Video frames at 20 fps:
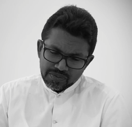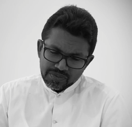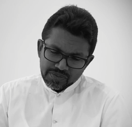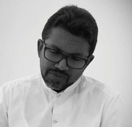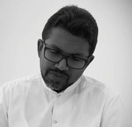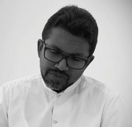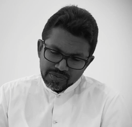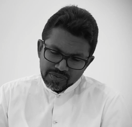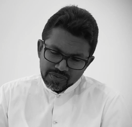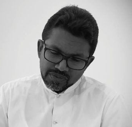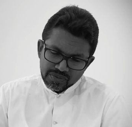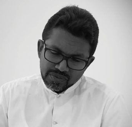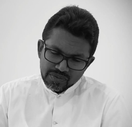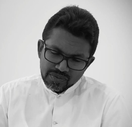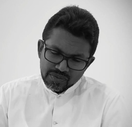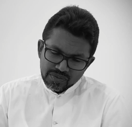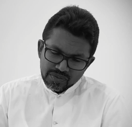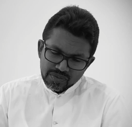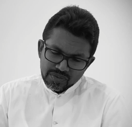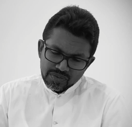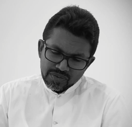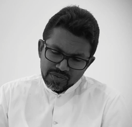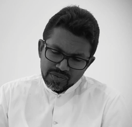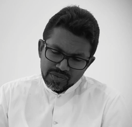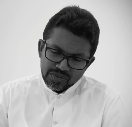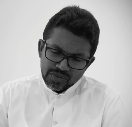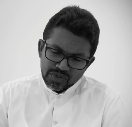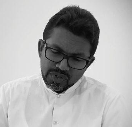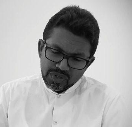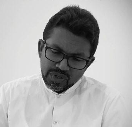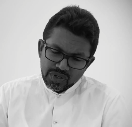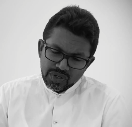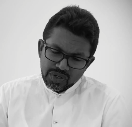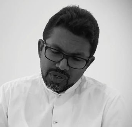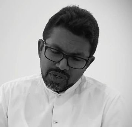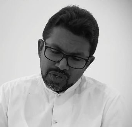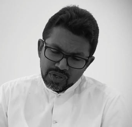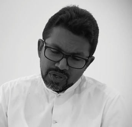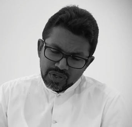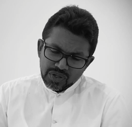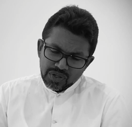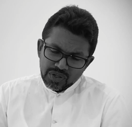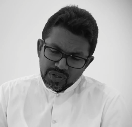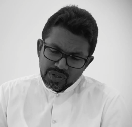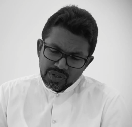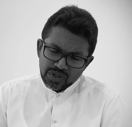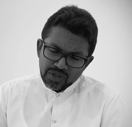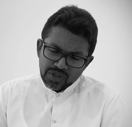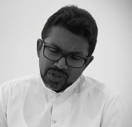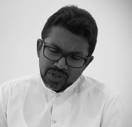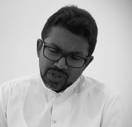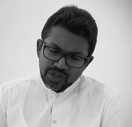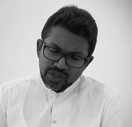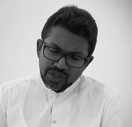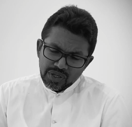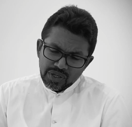(no one is talking)